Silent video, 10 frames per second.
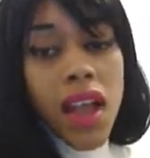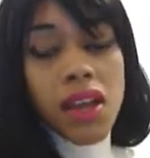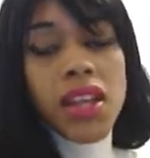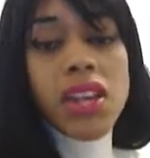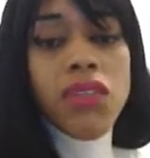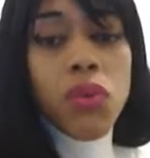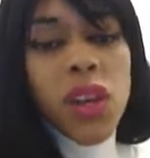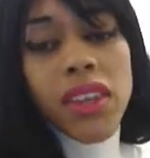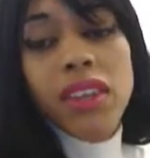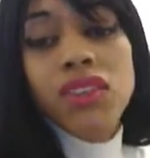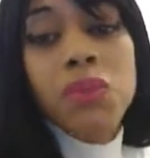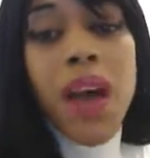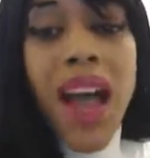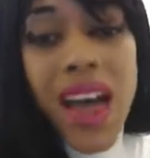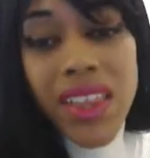And even when they're
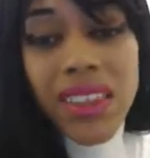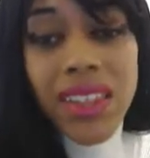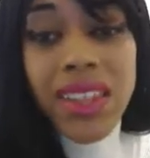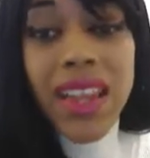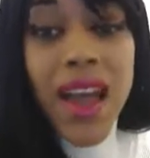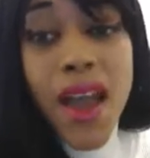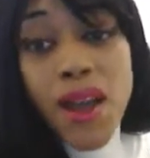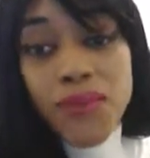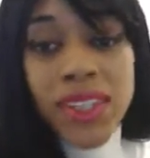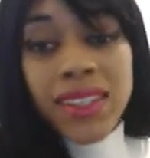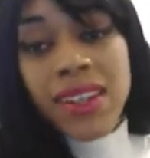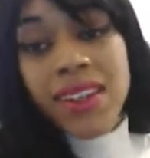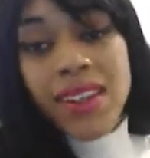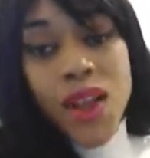smiling and laughing